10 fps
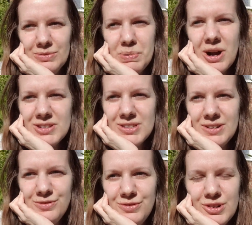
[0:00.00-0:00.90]

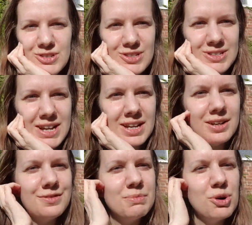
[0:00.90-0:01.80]
positive versus
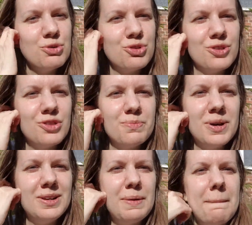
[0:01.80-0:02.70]
negative emotions,
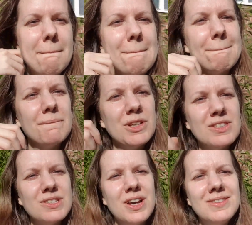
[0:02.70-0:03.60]
but
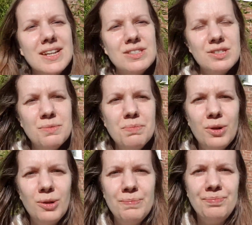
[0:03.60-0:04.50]
it's not that simple.